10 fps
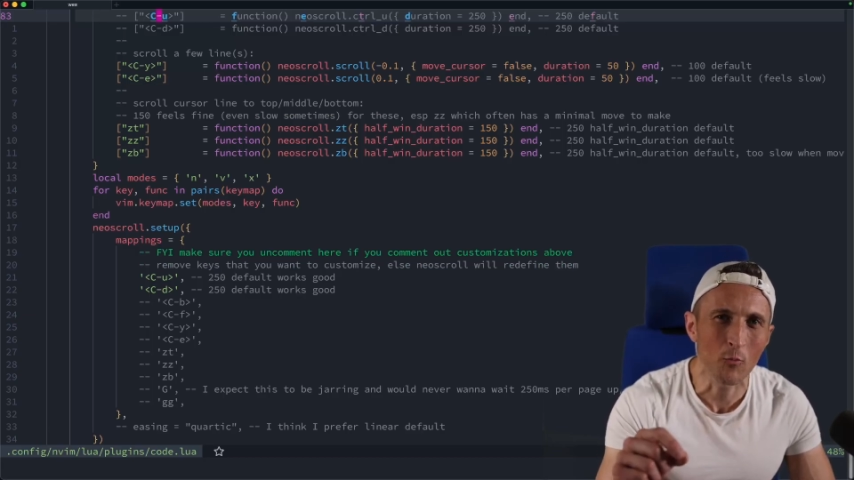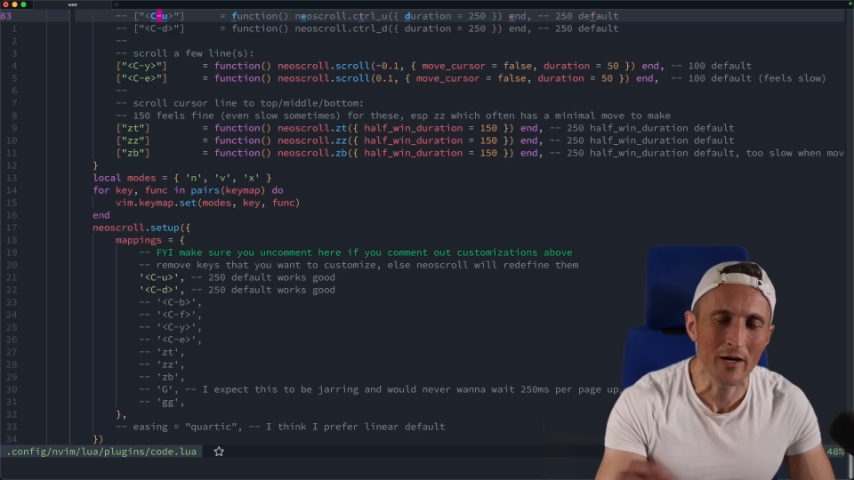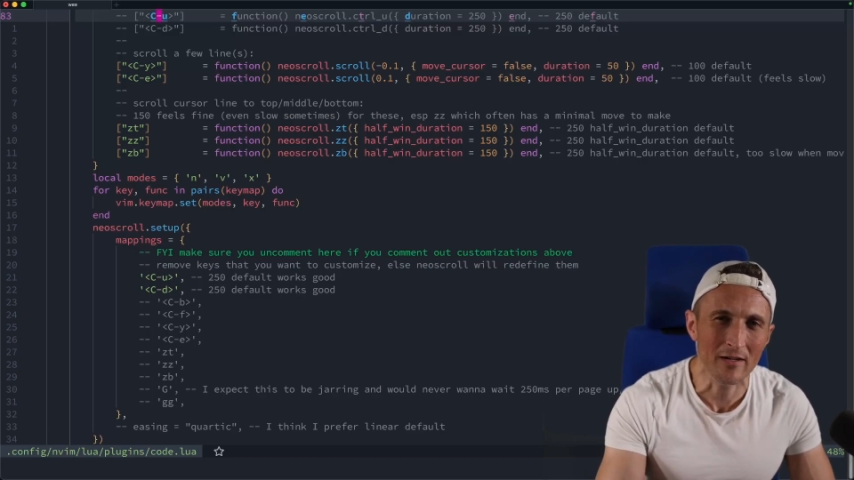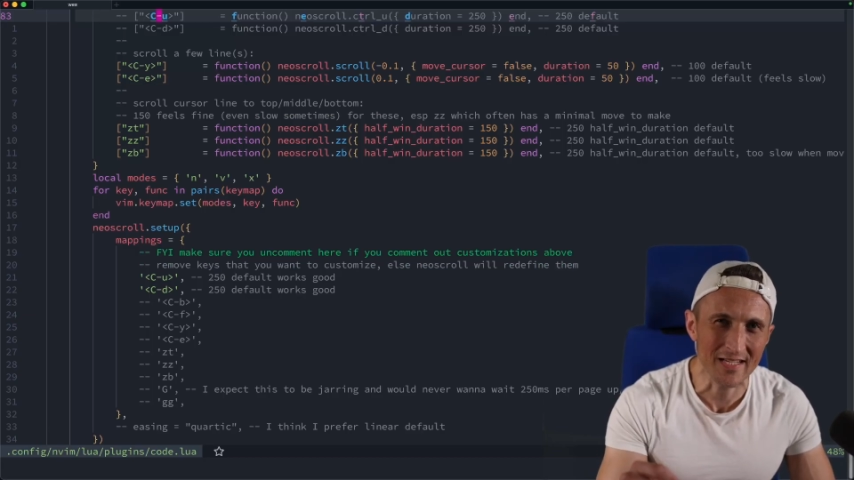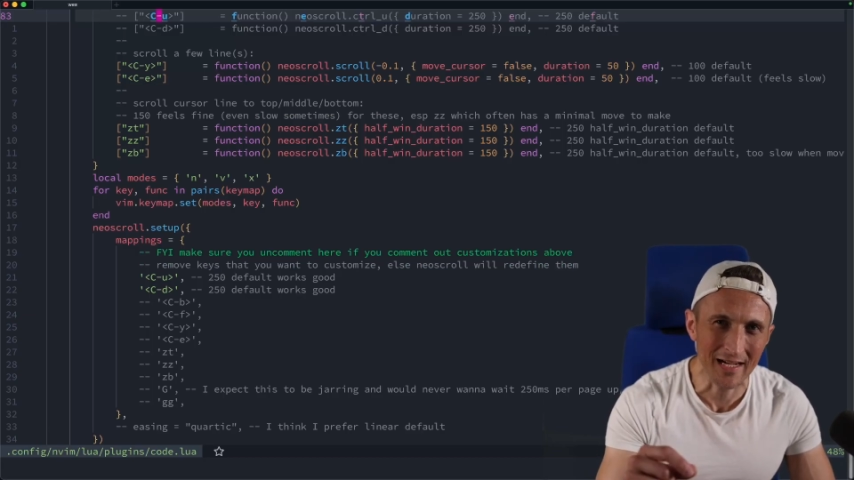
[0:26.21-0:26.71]

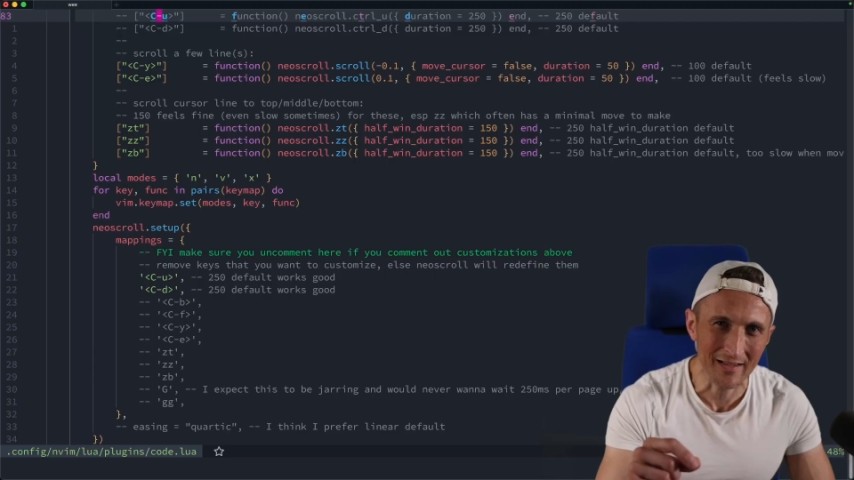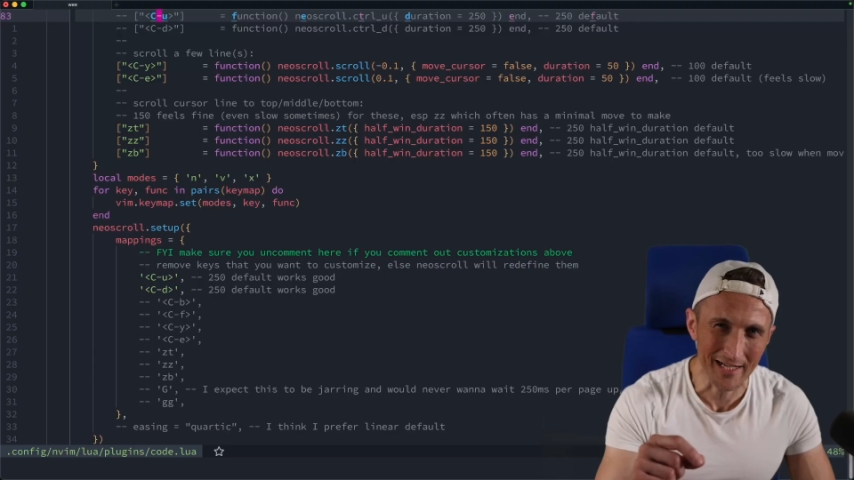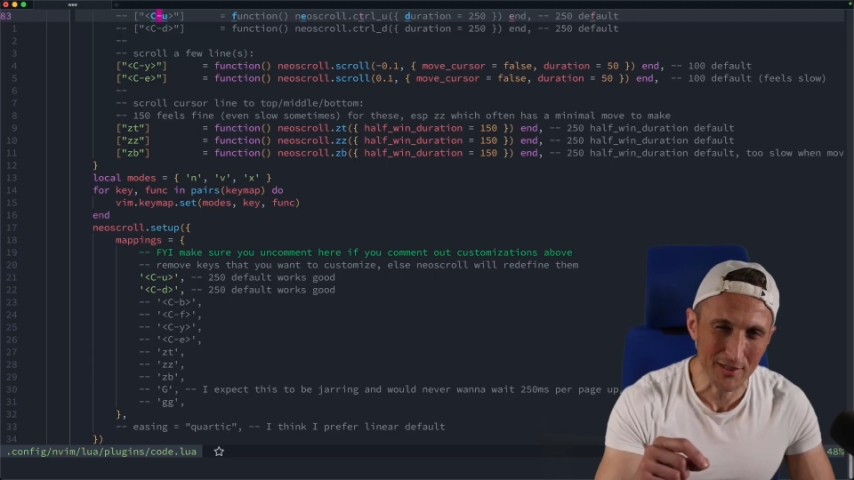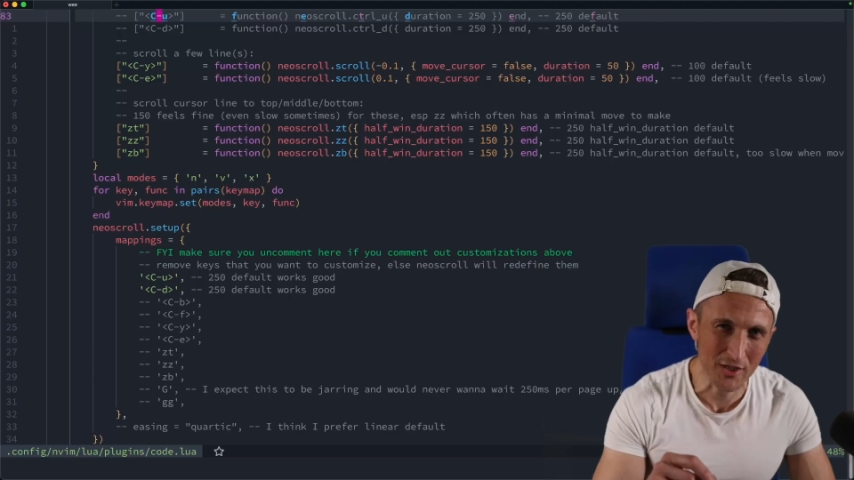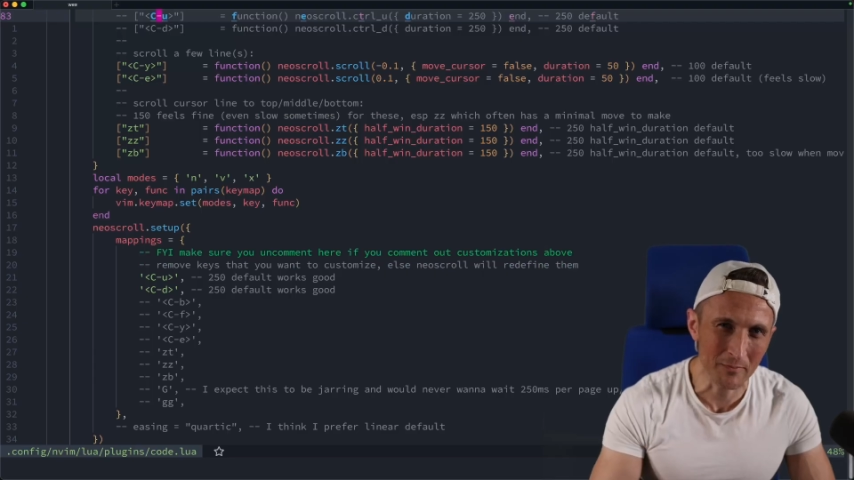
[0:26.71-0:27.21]
where exactly
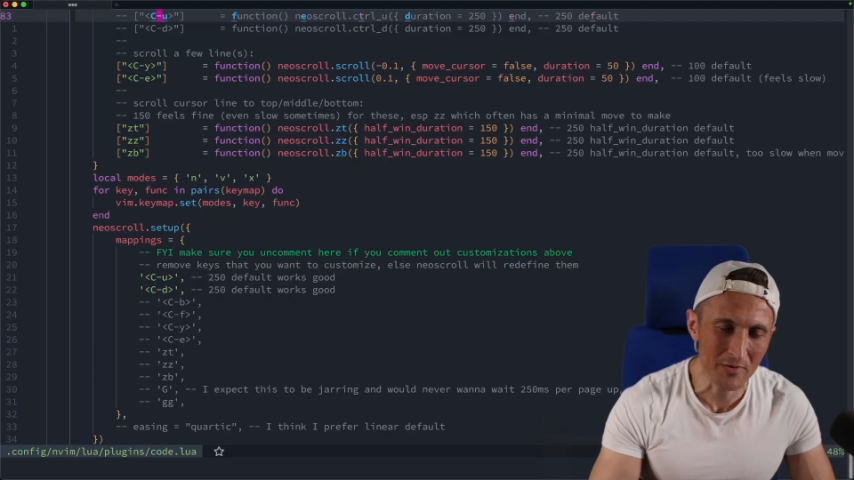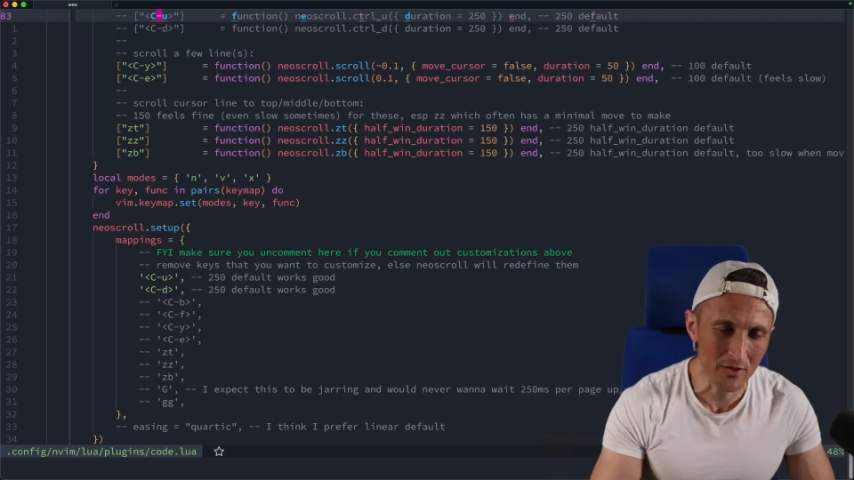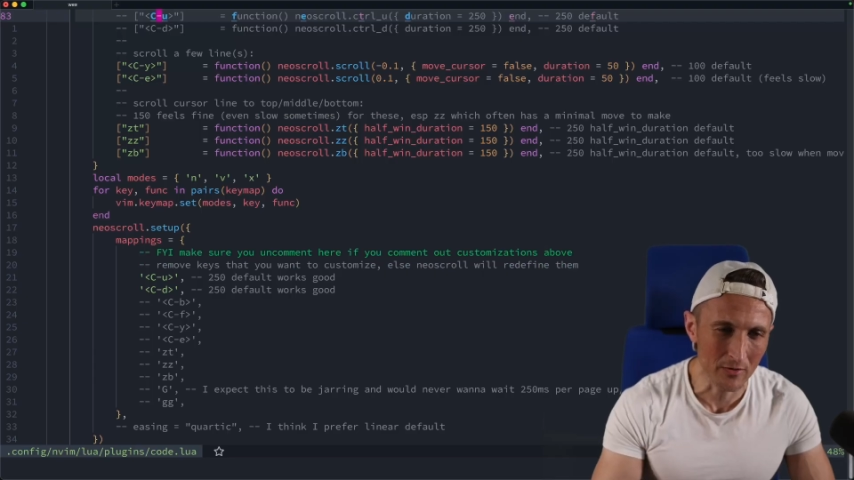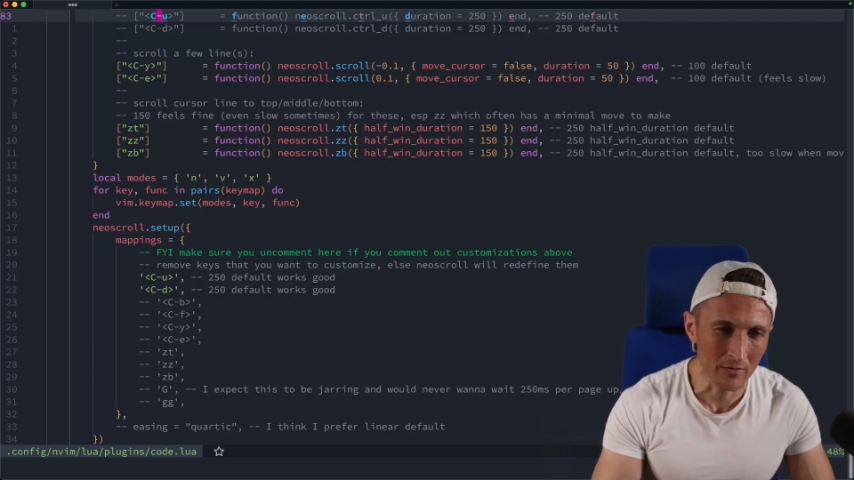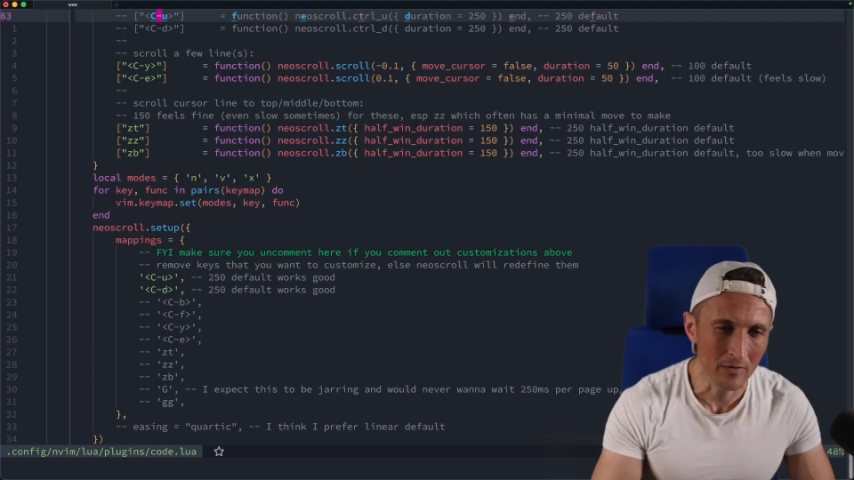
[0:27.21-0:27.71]
I jumped
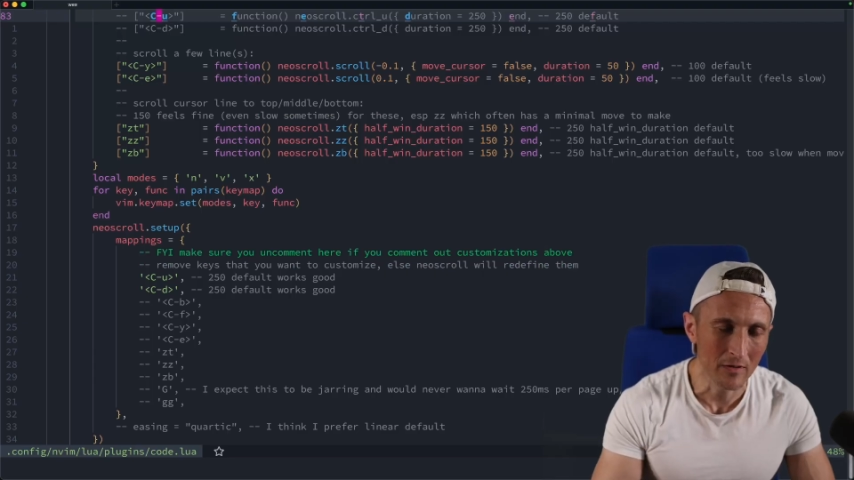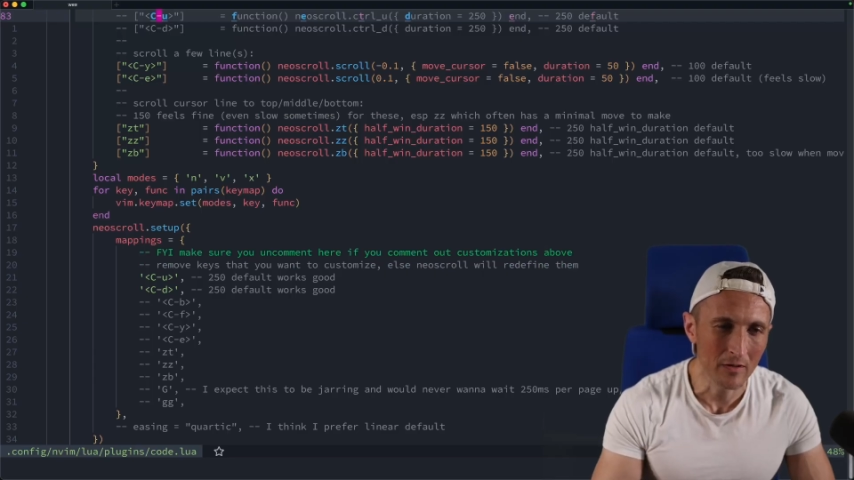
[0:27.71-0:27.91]
to